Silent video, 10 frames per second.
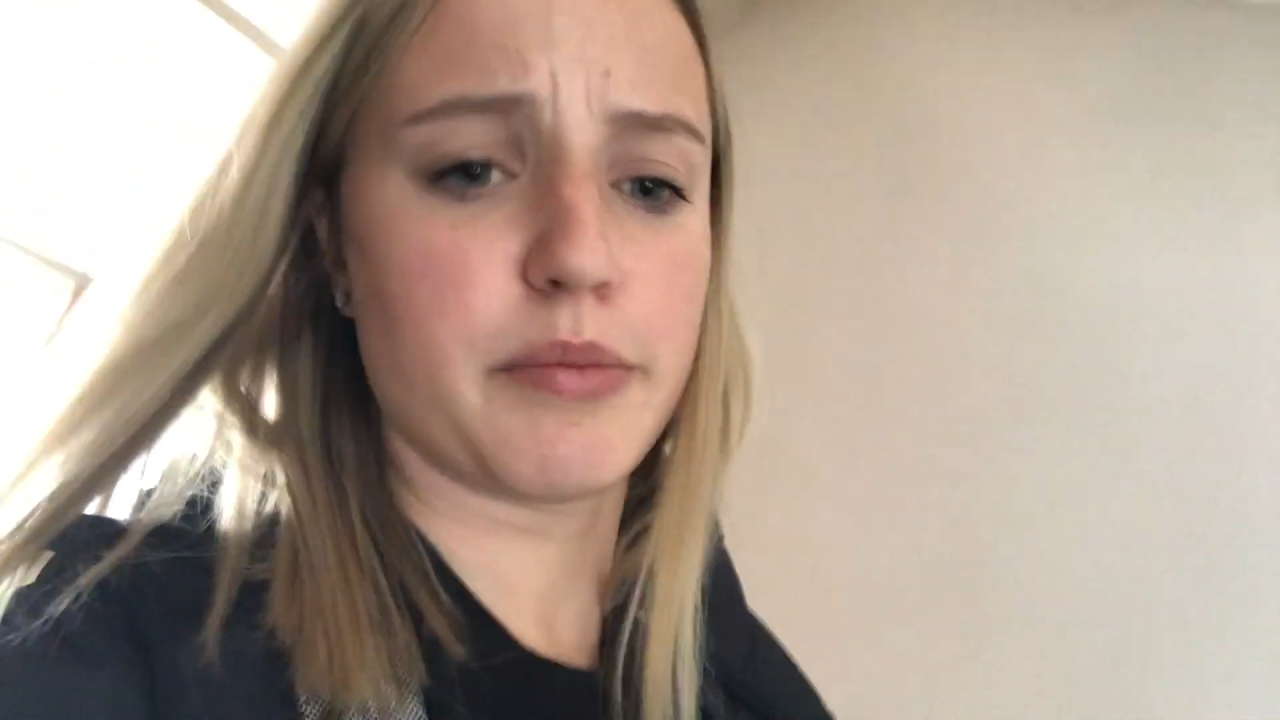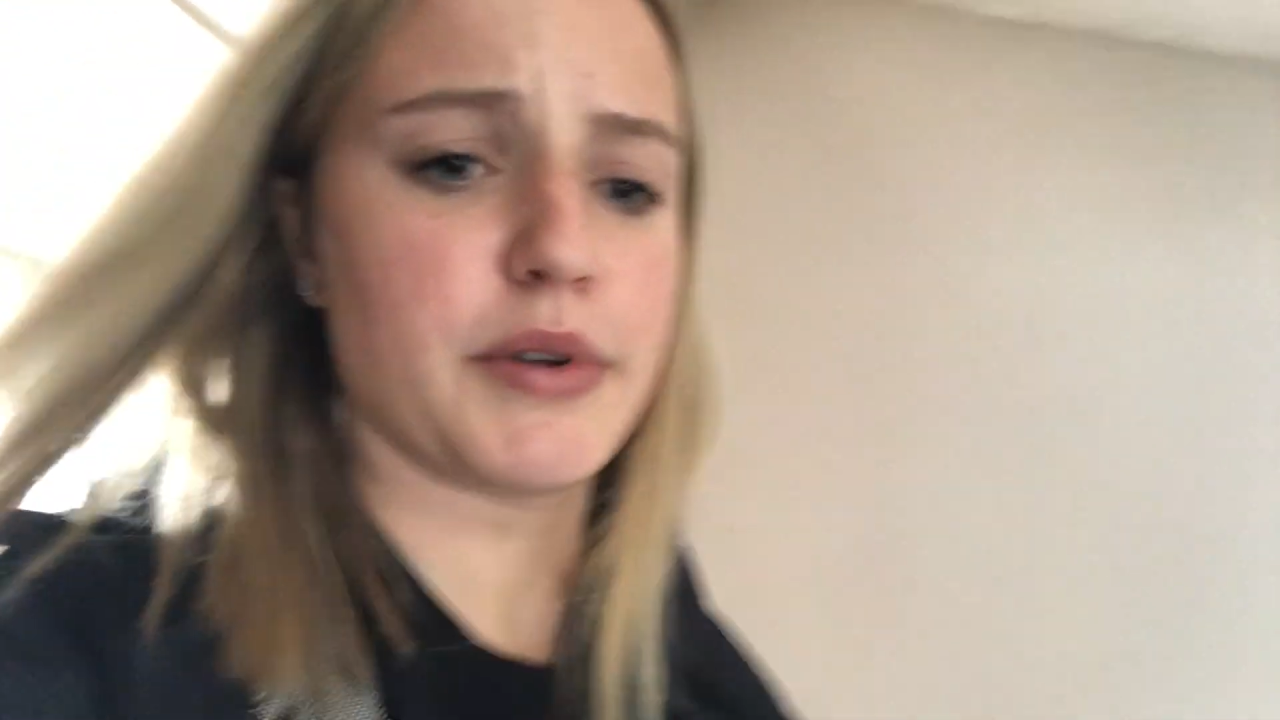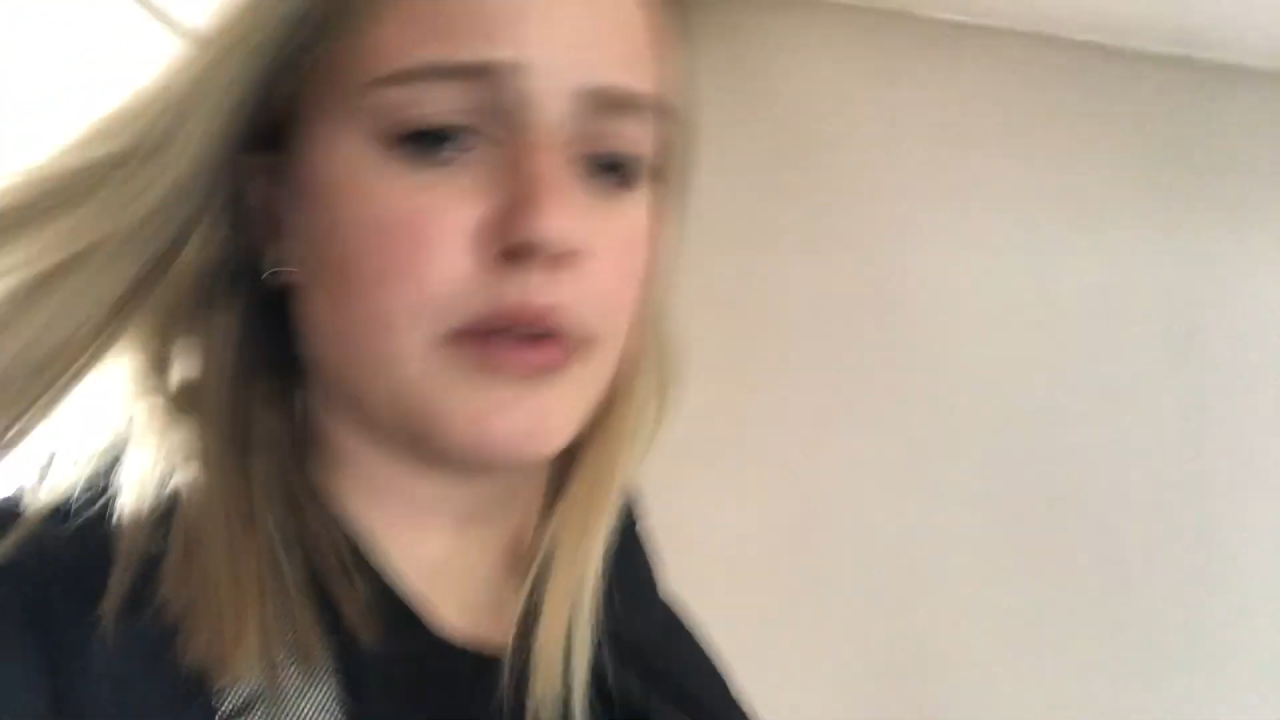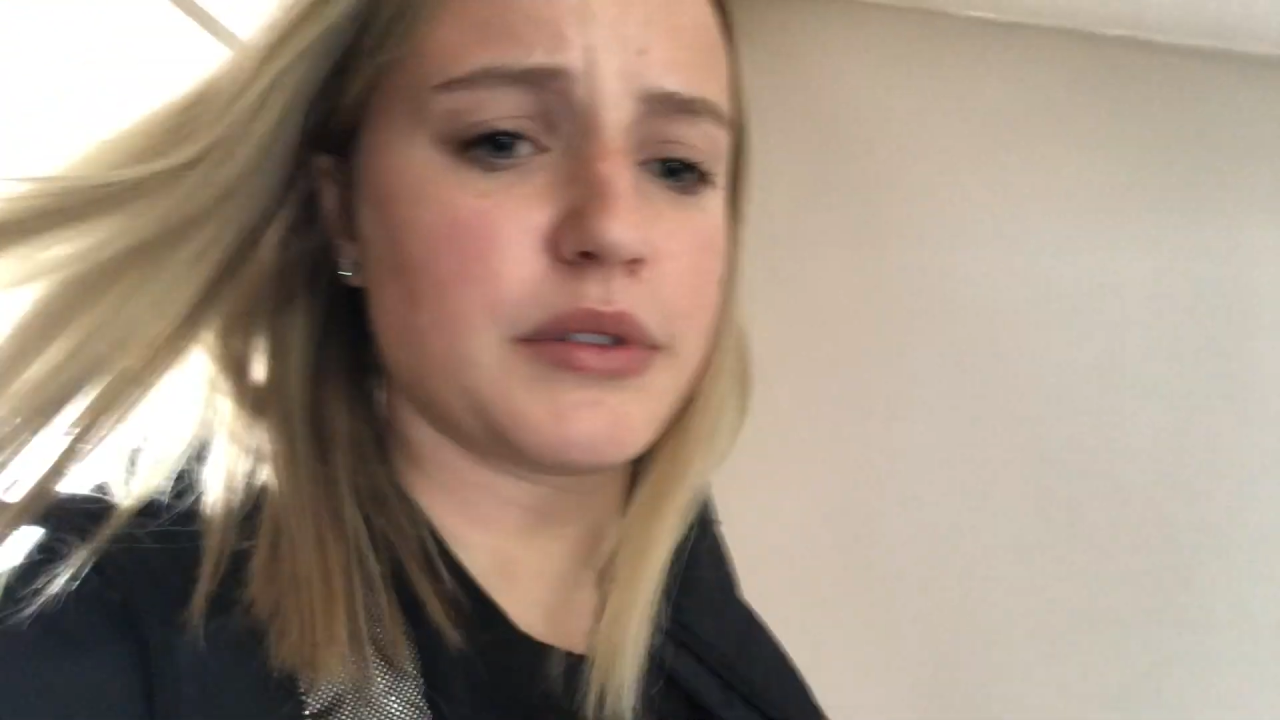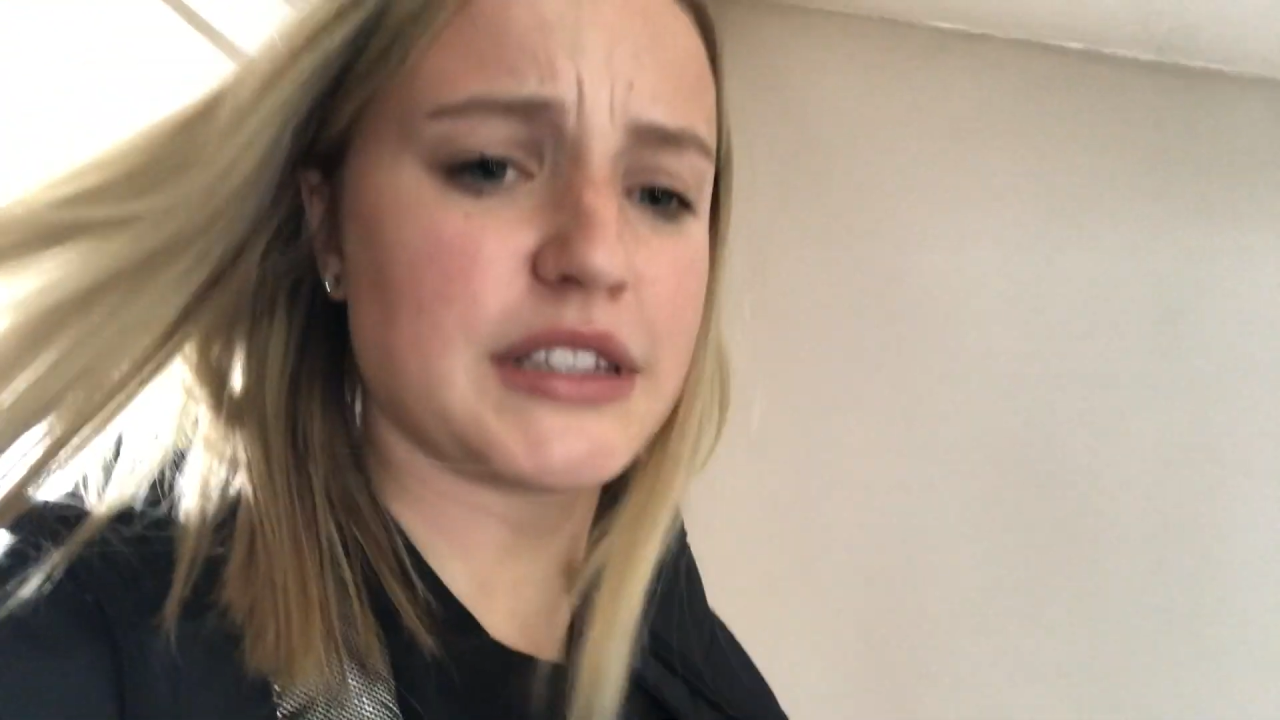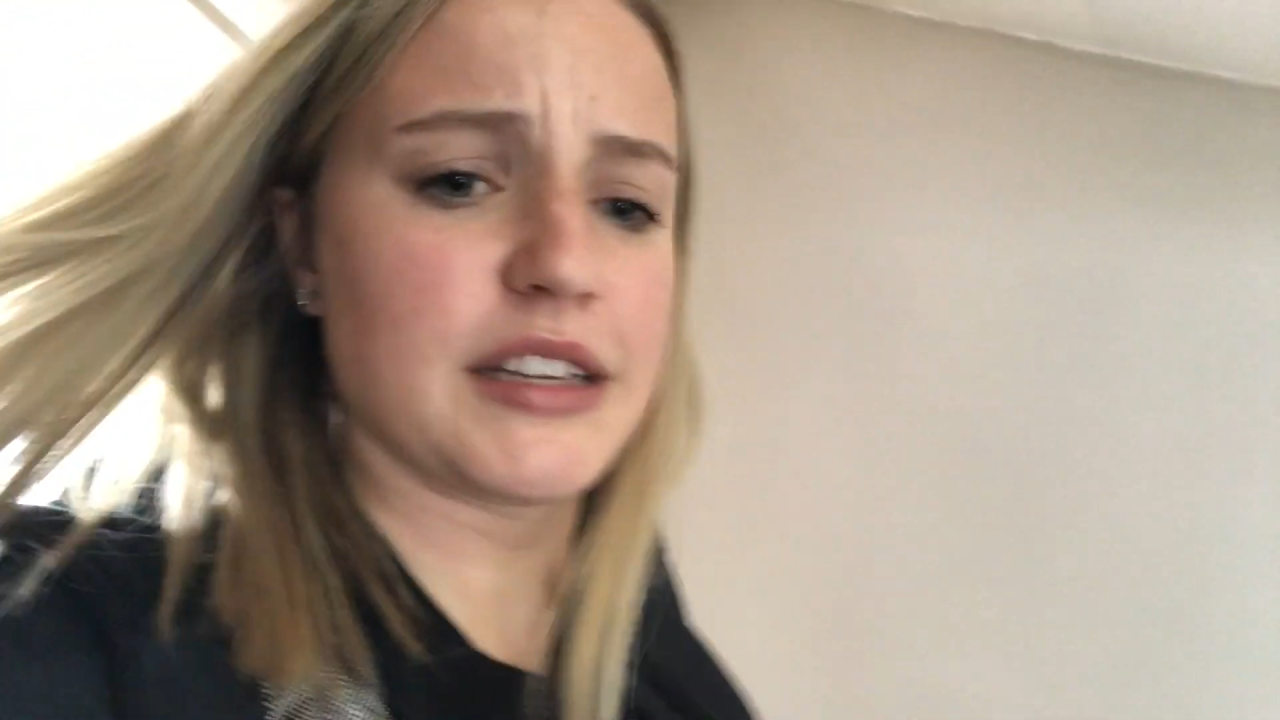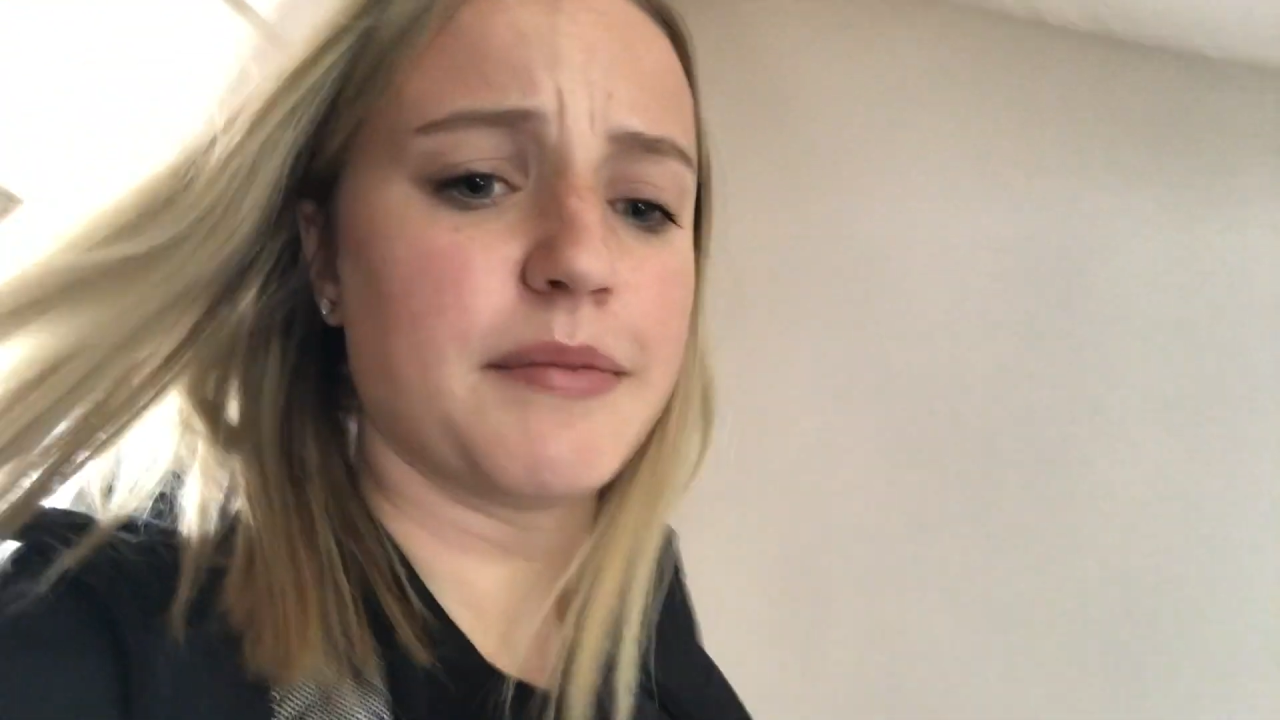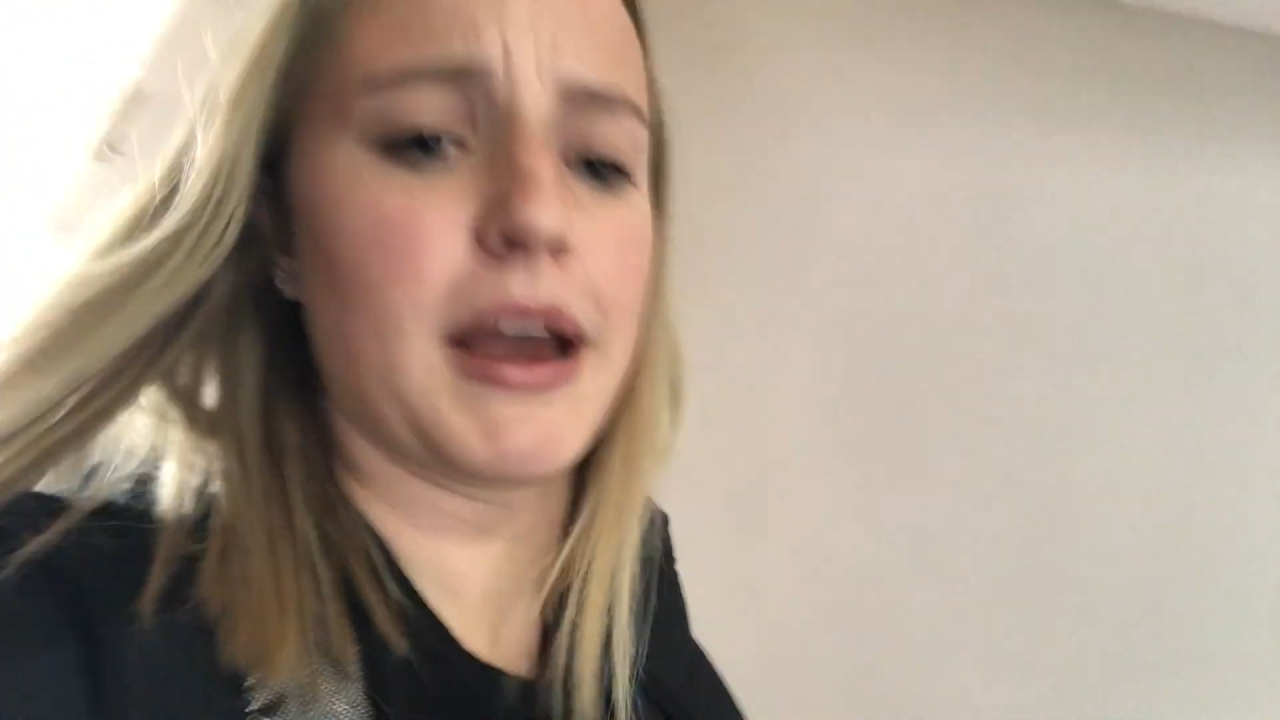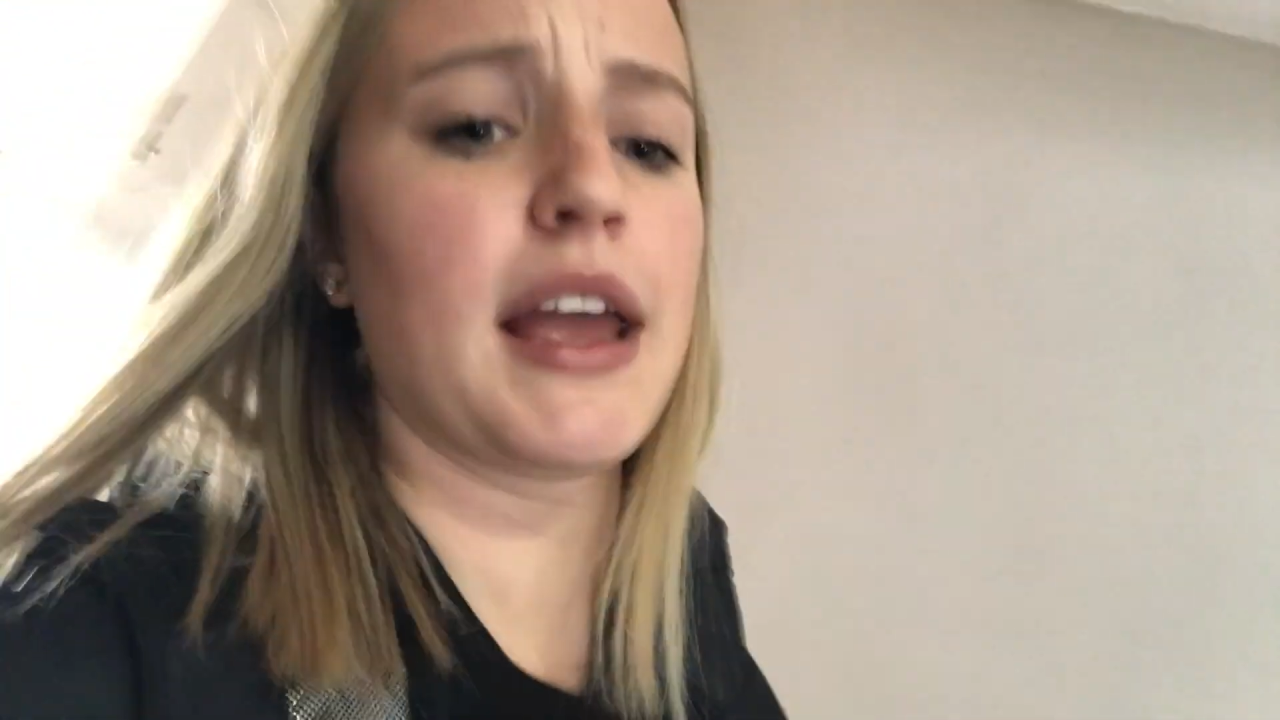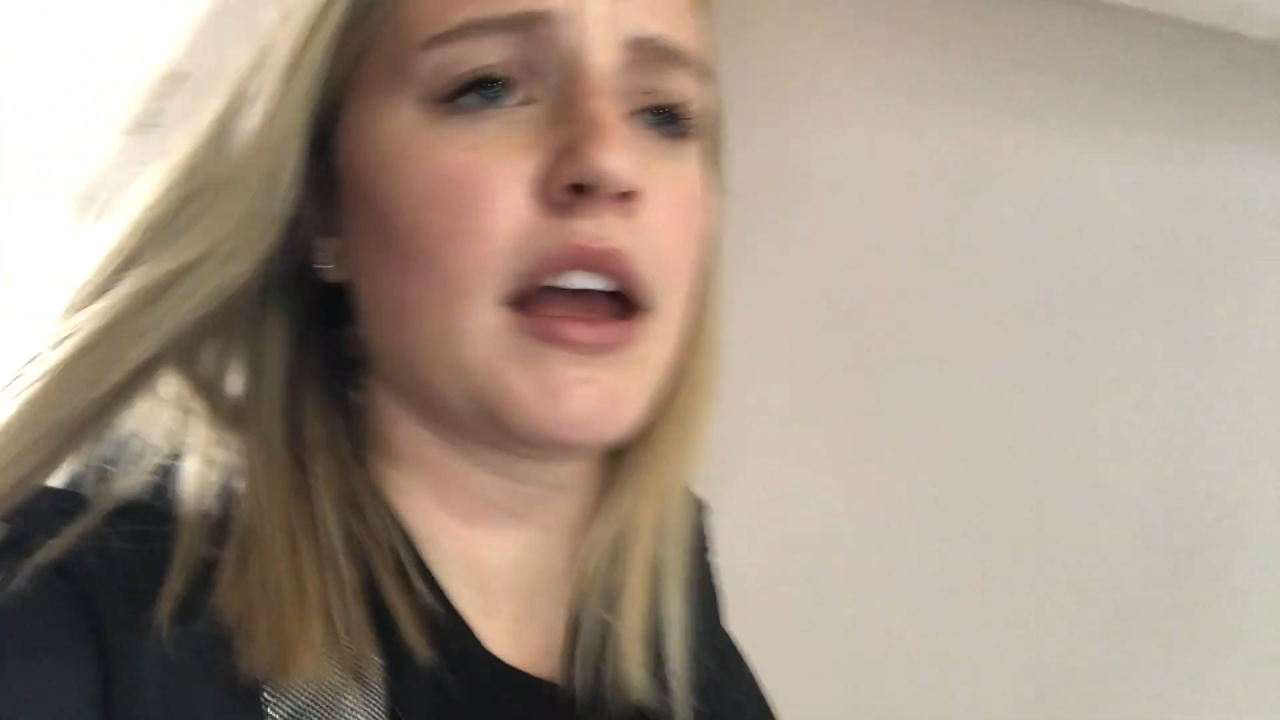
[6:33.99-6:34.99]
boots
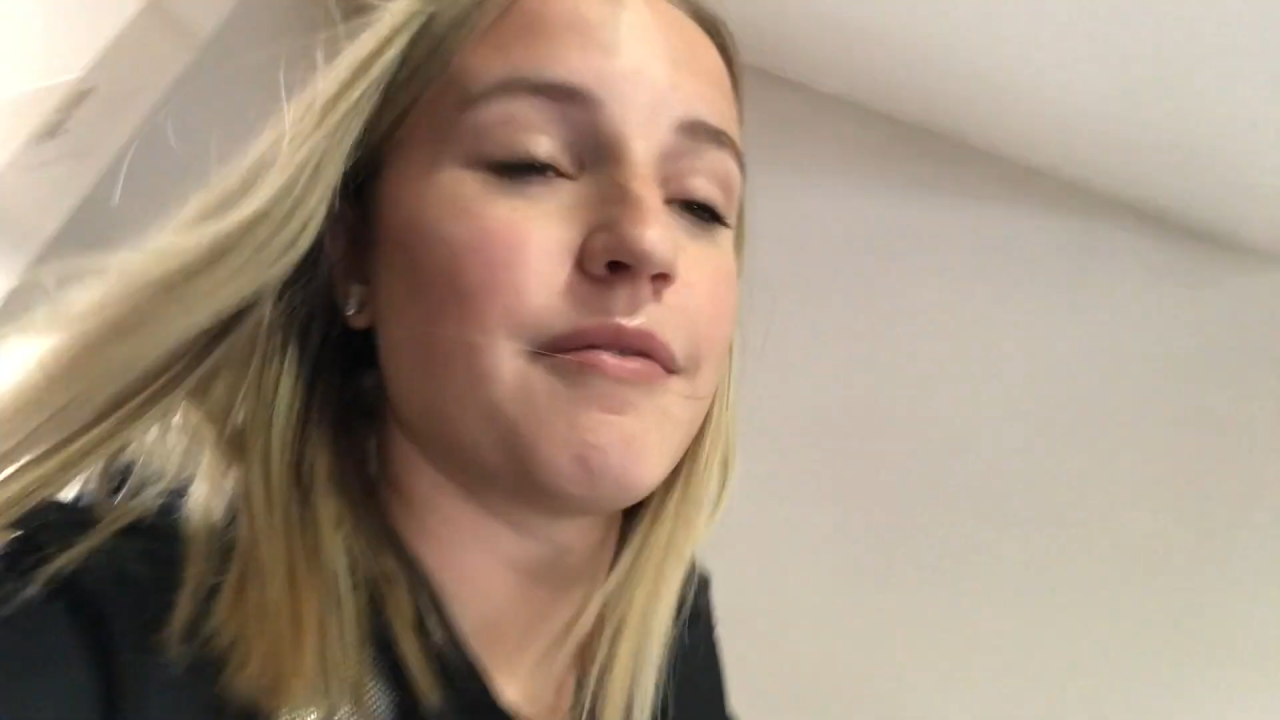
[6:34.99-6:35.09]
and my